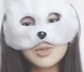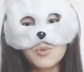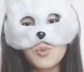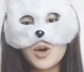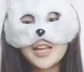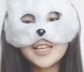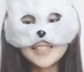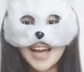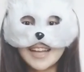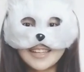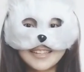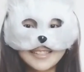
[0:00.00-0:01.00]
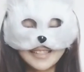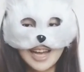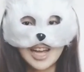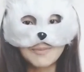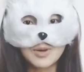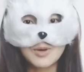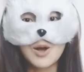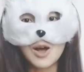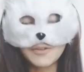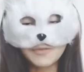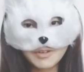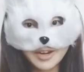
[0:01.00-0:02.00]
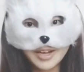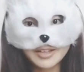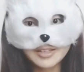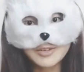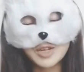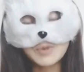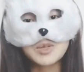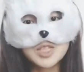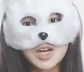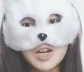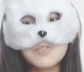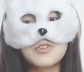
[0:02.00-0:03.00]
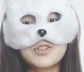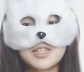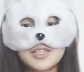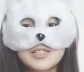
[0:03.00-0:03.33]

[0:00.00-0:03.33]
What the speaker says: what exactly is Apple offering in return for this